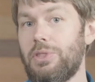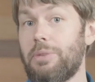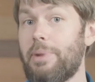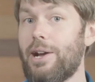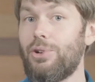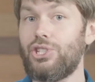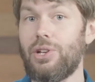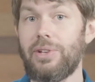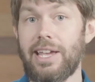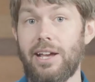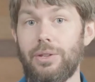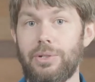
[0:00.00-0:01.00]
with the PowerShell
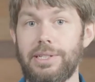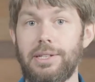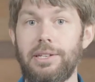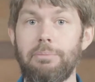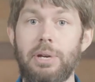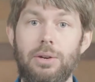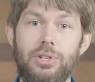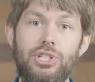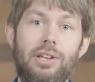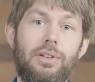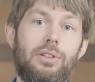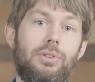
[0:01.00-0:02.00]
gallery,
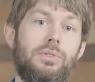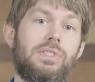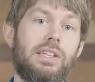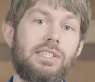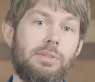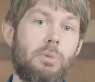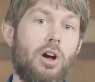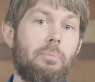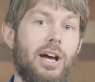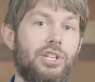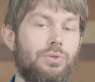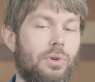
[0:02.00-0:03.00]
PowerShell includes a small
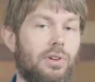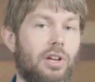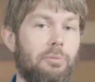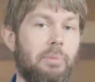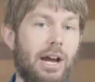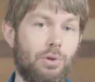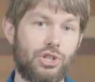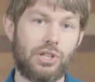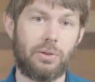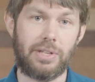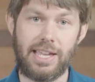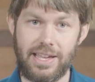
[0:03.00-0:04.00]
module called
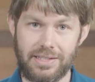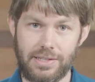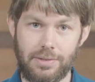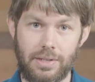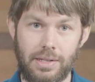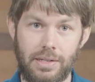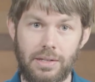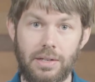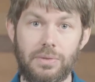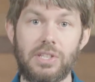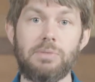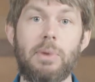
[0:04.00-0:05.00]
PowerShell get.
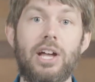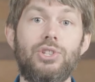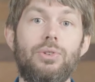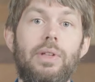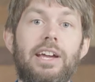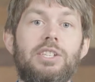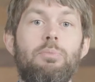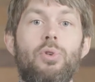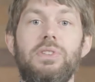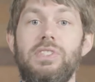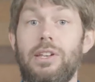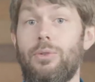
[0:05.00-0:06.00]
This module
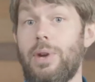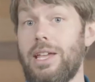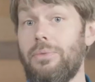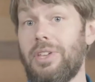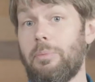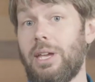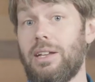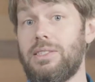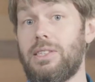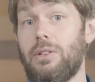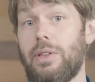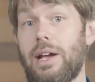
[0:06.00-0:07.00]
exports an array of
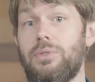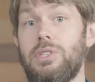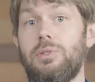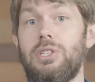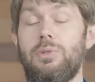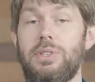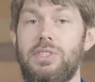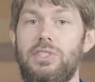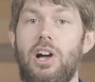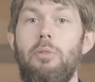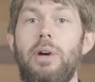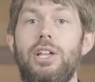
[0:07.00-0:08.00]
commands that allows you to
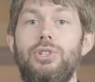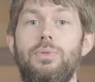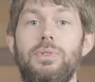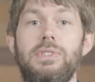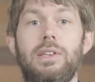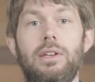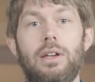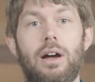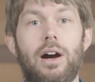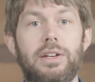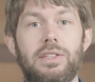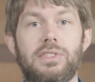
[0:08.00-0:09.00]
install modules,
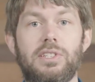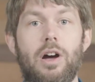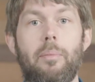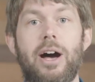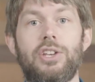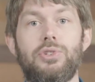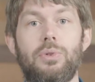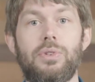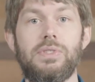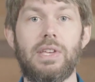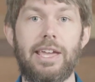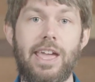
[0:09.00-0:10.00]
uninstall
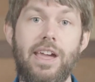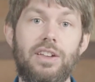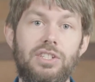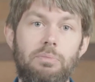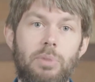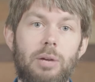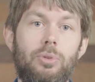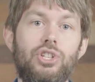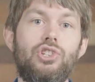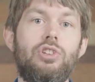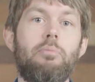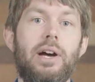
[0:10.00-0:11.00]
modules, and
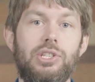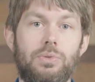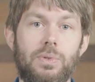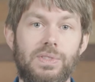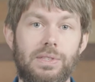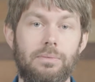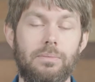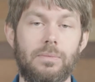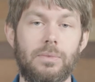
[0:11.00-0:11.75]
publish new modules.